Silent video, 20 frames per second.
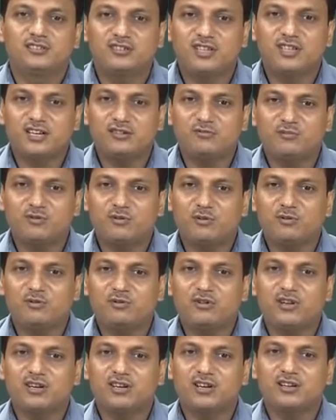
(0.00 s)
then probably
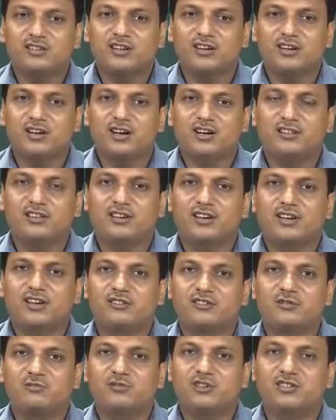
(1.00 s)
we can get the other
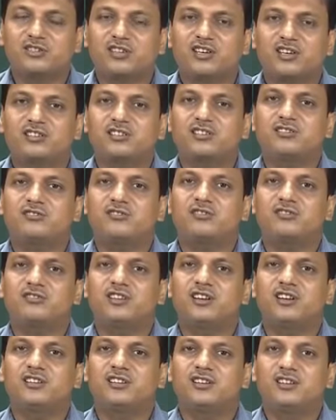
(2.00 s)
kind of the structure, or
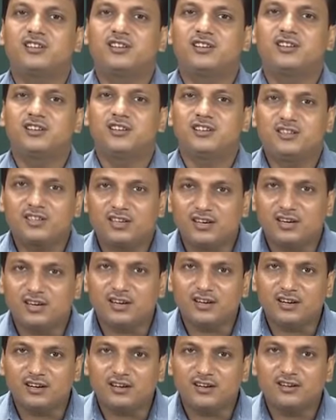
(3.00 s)
there
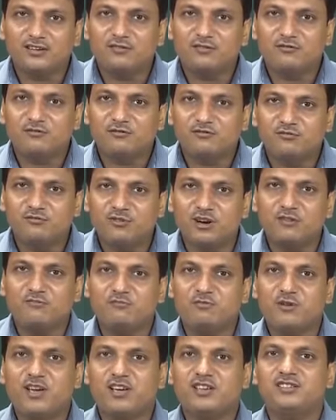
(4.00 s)
the one
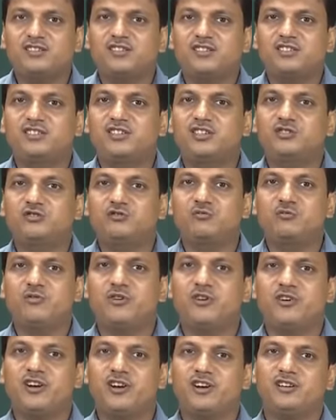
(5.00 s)
phase is
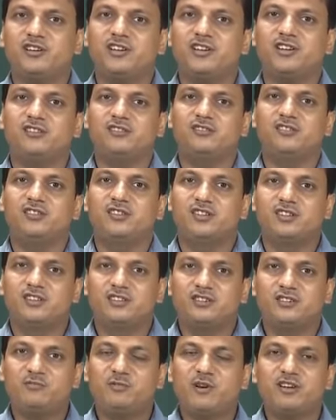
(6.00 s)
distributed in
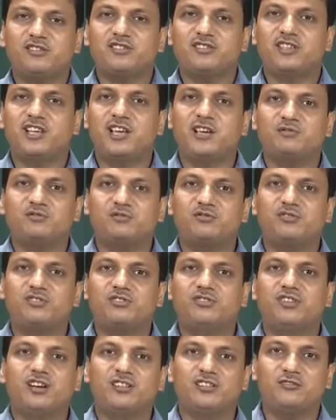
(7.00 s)
different shapes
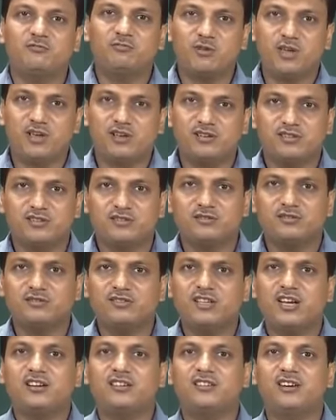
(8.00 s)
within the other phase,
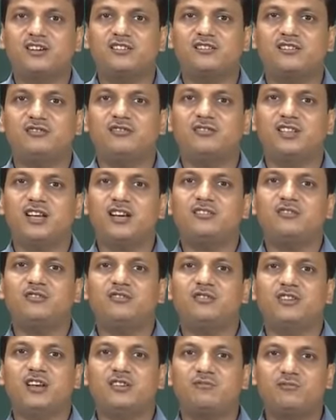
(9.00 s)
that
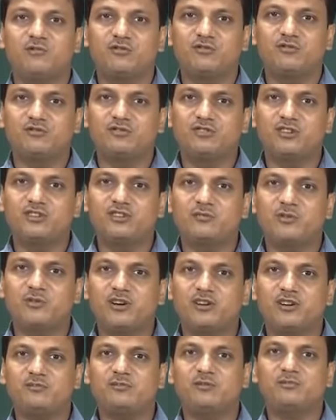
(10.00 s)
all can produce the
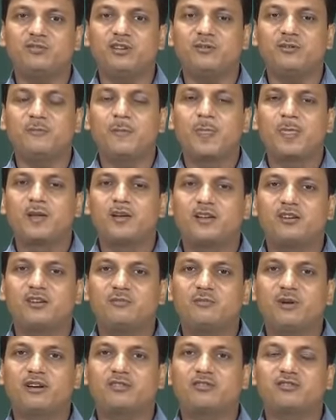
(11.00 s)
different type of the
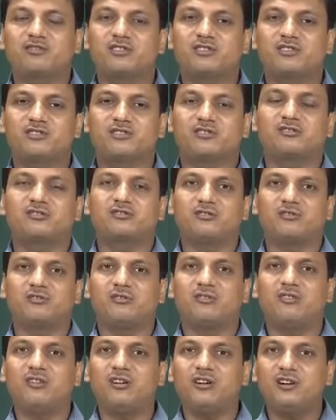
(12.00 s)
microstructure. So,
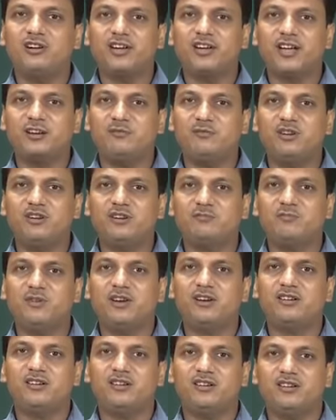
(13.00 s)
all can be
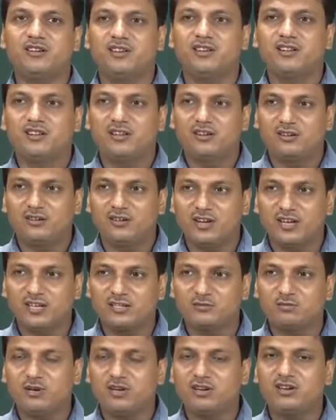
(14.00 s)
depend or
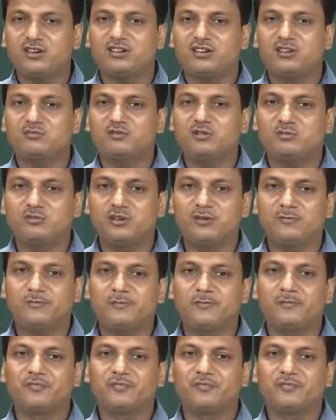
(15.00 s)
explained in terms of the